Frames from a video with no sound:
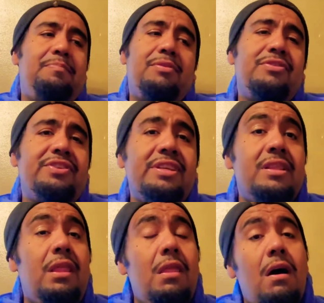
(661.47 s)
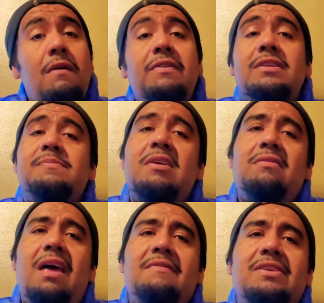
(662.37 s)
personally love the smell
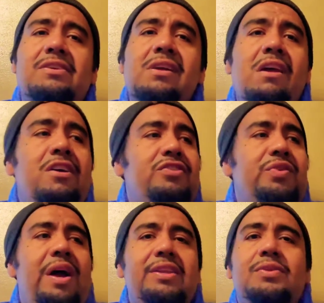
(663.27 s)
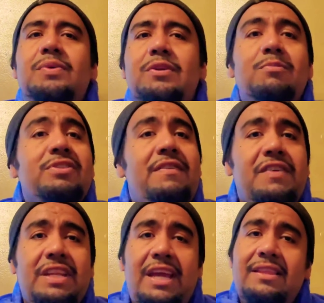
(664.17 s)
of lavender, so I do it almost
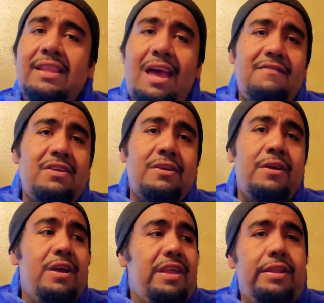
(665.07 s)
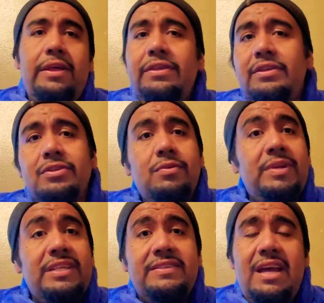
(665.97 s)
every day, the lavender. Nothing to do
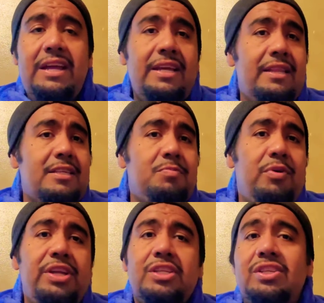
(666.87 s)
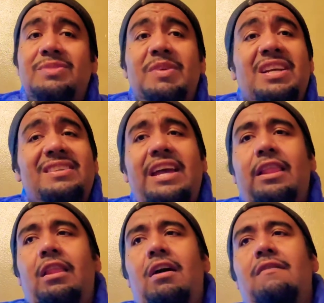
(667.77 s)
with anxiety at this point, just because I
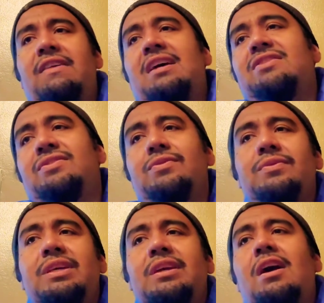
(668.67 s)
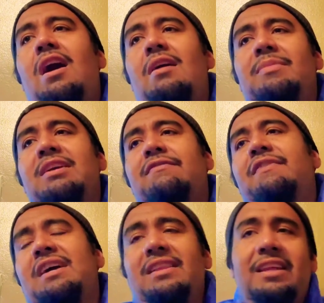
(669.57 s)
love that soothing, calming
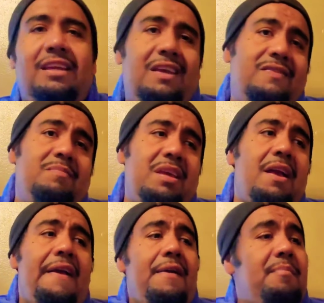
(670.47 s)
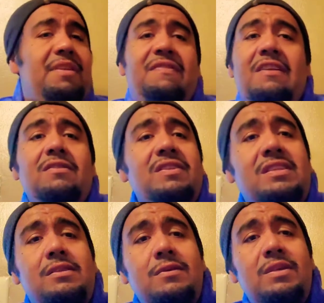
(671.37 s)
effect that it gives me. But if I
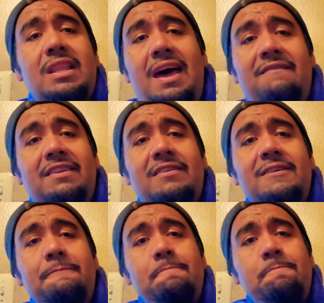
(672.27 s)
don't do the lavender,